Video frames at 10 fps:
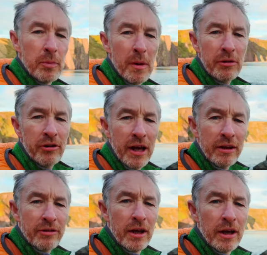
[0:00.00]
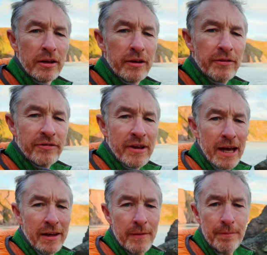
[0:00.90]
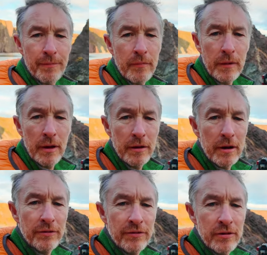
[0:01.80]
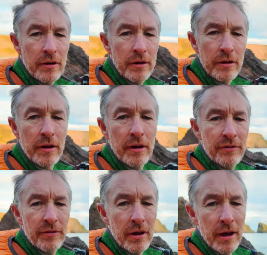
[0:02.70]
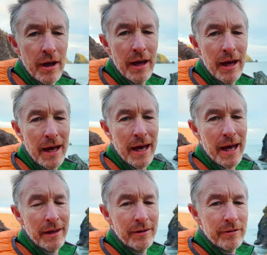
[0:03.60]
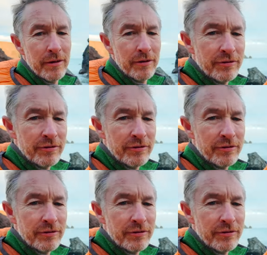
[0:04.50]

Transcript: to be able to get this stack, this, this, and this